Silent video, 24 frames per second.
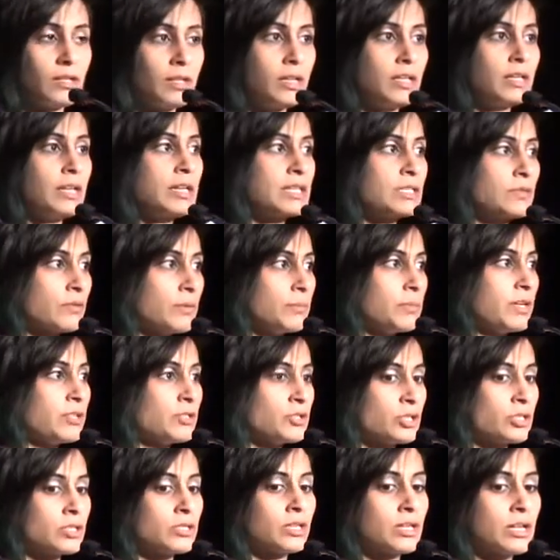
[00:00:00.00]
And as we
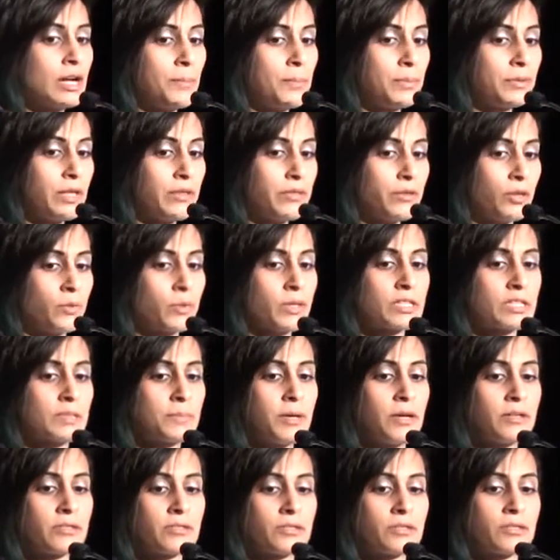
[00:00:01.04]
mentioned, a couple other quick
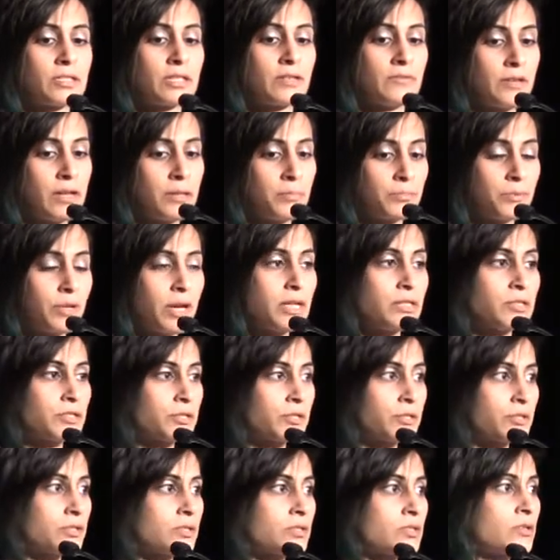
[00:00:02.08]
sponsors, Eventbrite,
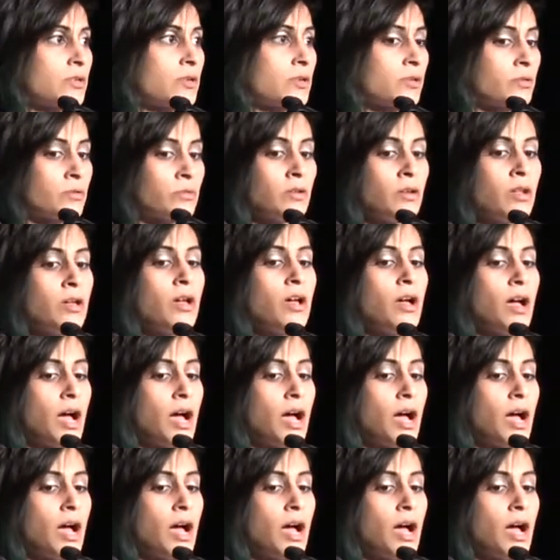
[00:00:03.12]
Turnstone,